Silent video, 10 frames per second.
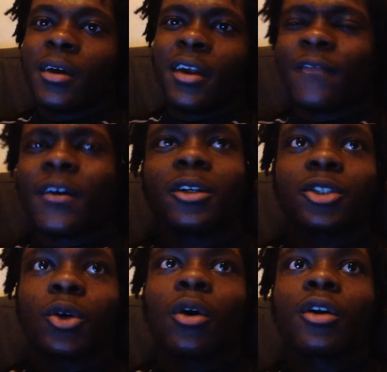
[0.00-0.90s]
in the
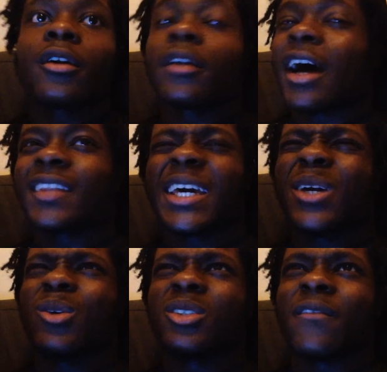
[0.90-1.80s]
first quarter, I think
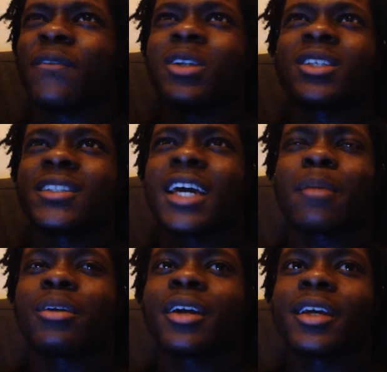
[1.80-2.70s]
it was the first or
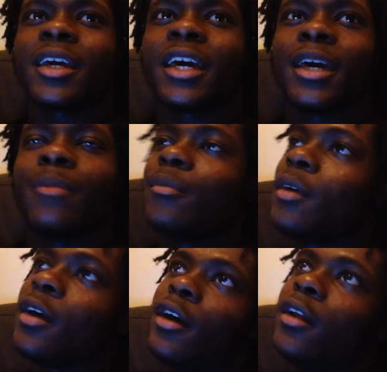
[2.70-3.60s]
second play of the game.
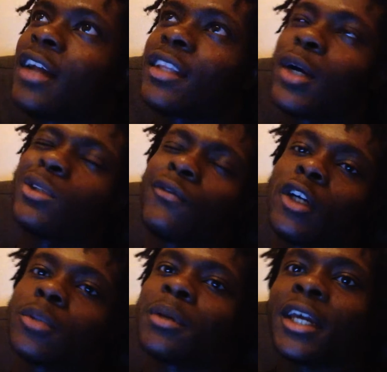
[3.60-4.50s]
I think it was the
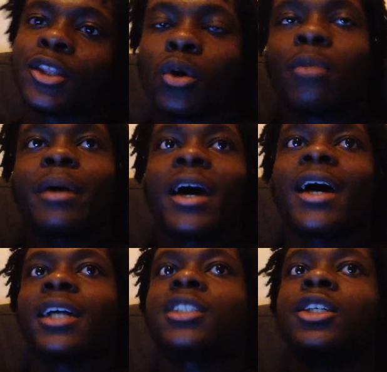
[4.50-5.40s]
first play. They threw a
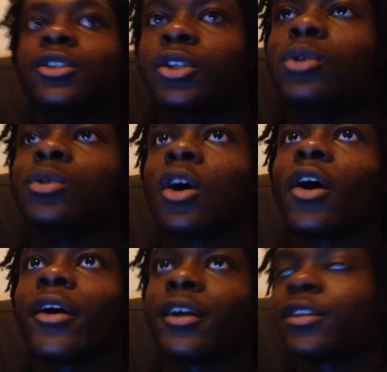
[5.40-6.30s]
pass. Dude
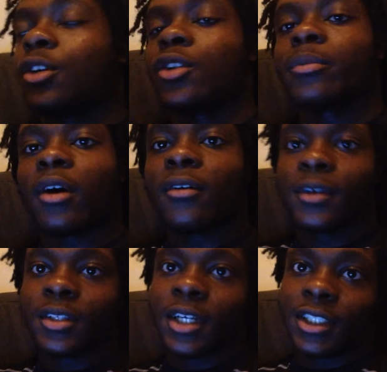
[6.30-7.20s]
caught it, took the ball for
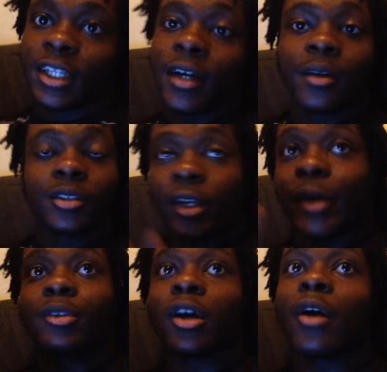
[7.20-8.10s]
a touchdown. So they
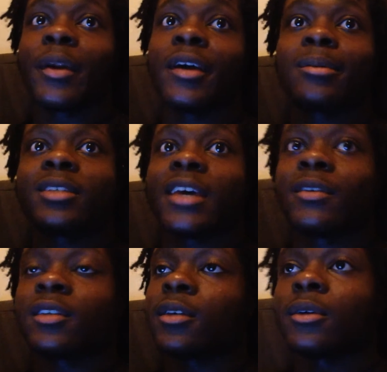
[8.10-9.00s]
was already up
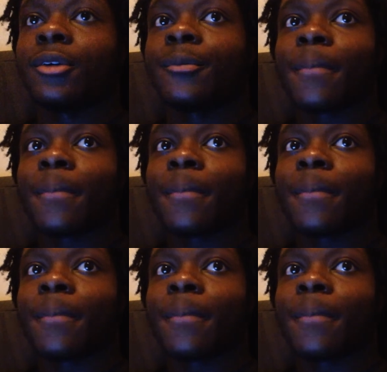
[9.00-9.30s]
7-0.